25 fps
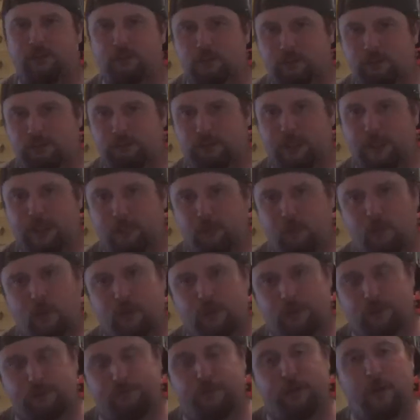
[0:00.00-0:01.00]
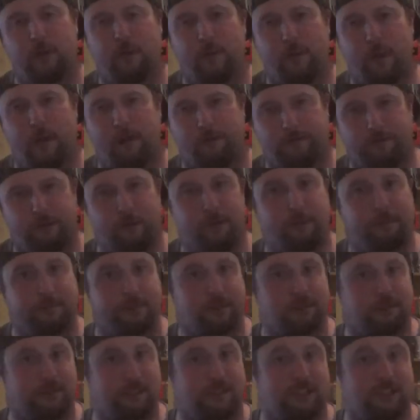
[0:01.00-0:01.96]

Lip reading: to rewatch a few episodes of